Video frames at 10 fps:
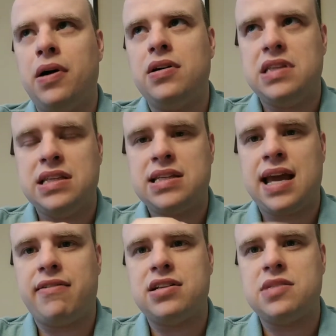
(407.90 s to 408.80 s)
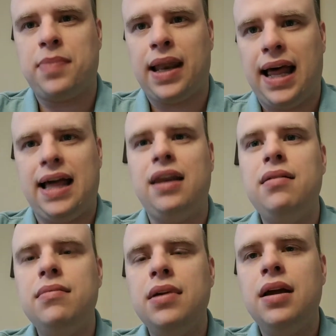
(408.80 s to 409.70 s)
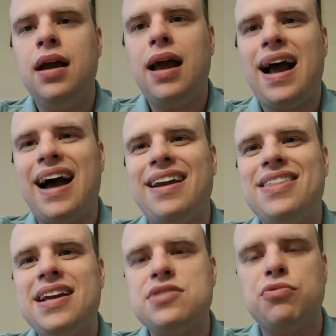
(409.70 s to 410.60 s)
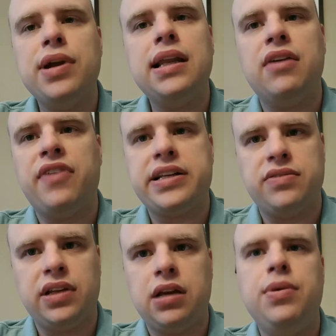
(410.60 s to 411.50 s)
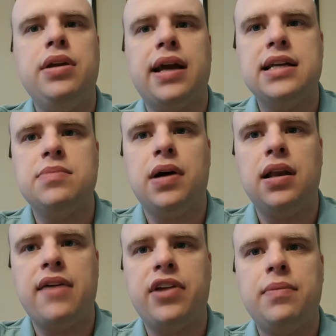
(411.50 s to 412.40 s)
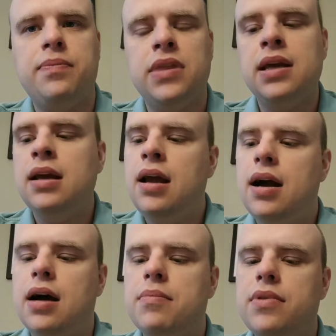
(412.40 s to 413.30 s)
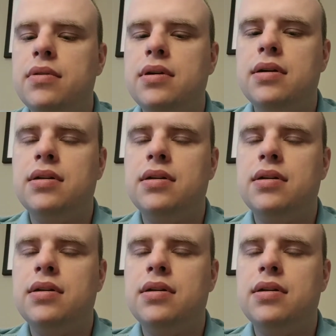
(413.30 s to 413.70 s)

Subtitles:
part of this character's plan, and I think it's really effectively communicated by Levin.